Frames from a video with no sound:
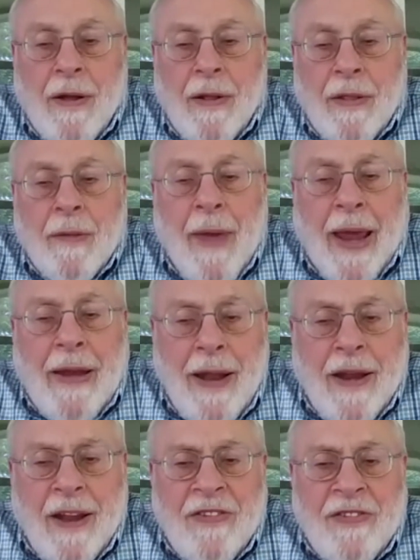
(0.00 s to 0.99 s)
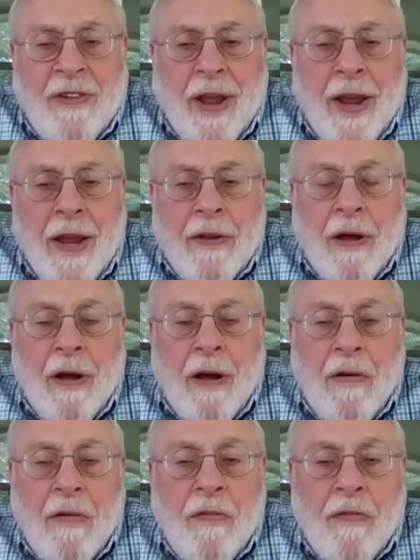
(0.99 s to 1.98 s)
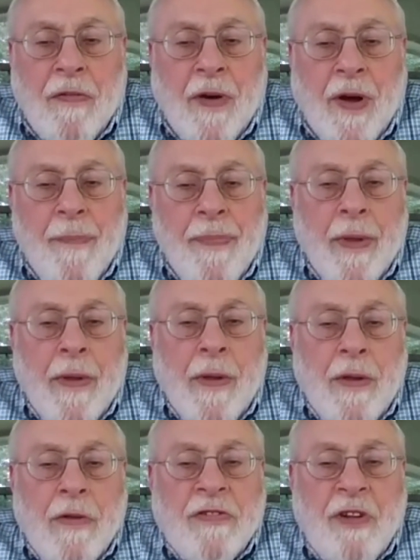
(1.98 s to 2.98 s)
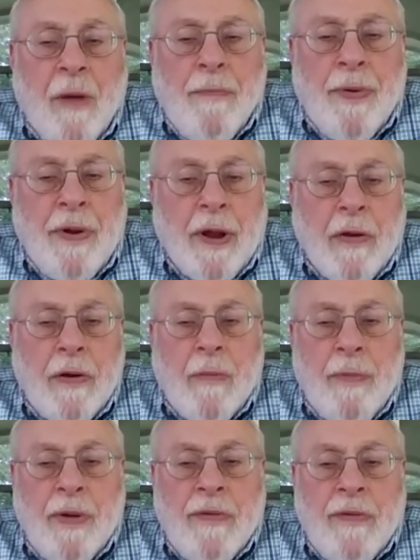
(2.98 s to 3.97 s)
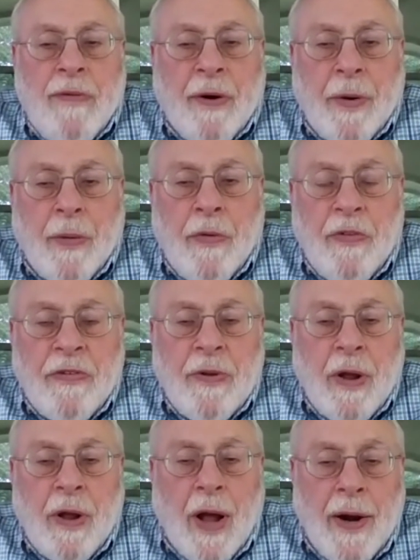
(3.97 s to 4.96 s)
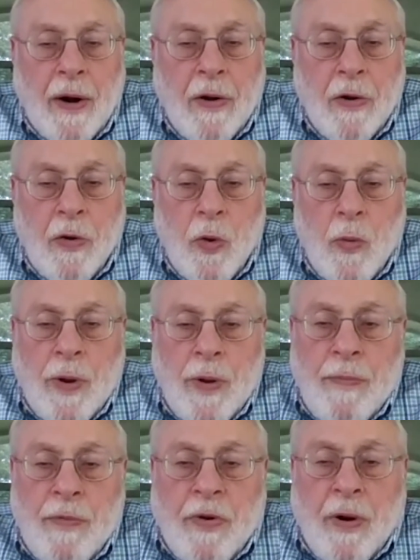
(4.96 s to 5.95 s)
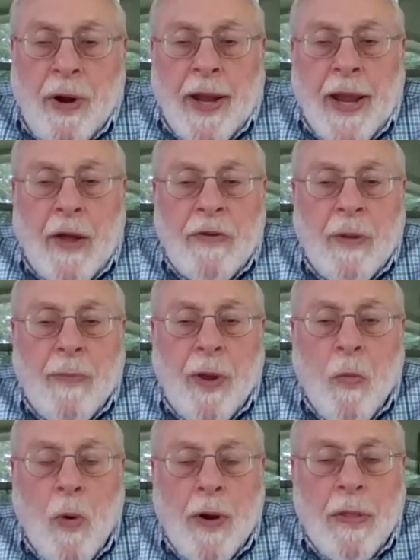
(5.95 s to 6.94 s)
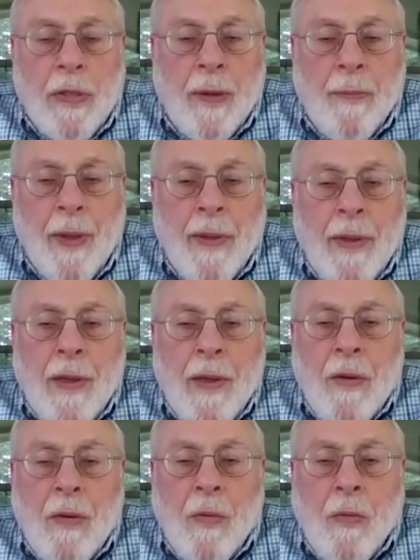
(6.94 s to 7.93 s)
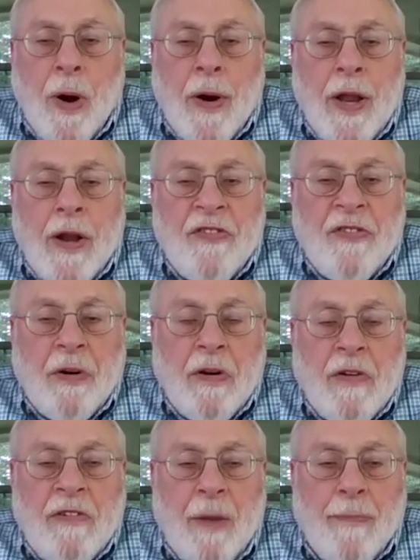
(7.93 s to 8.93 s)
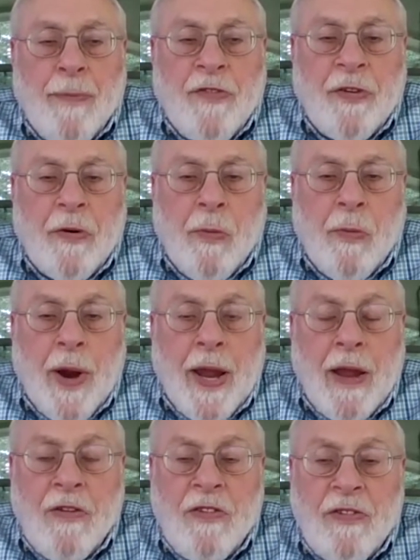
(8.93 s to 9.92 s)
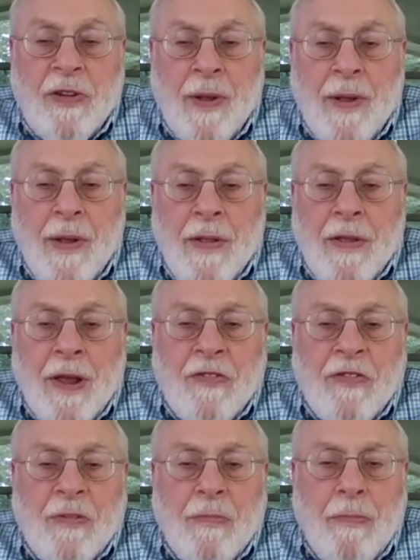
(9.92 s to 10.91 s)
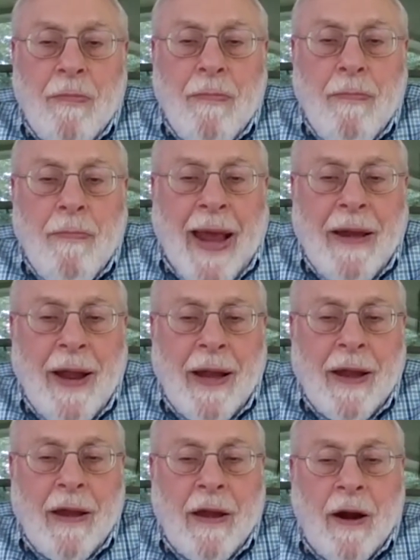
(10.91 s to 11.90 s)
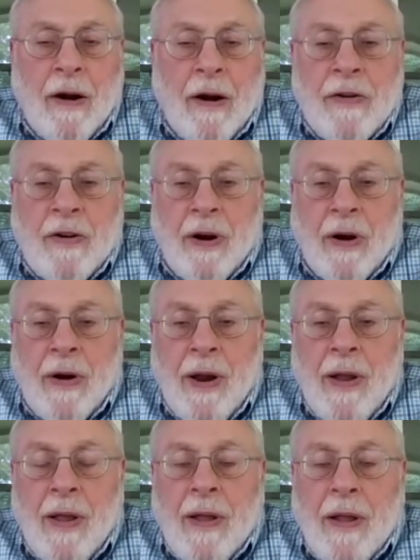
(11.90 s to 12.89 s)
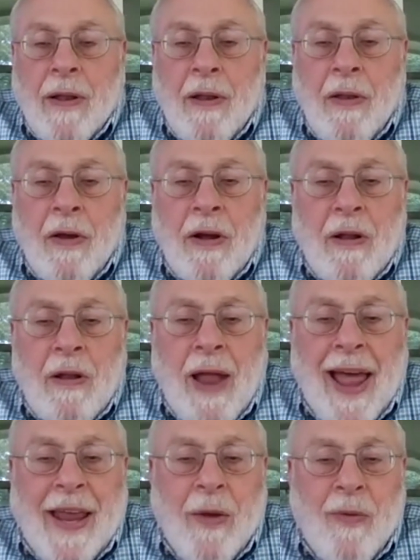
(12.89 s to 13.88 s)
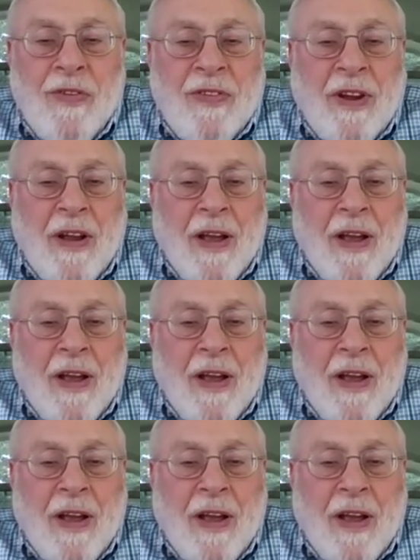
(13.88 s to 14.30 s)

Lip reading: magnetic state of some particular materials, iron aluminum turning out to be one of them, where in a certain temperature range, its magnetic character looked like it was a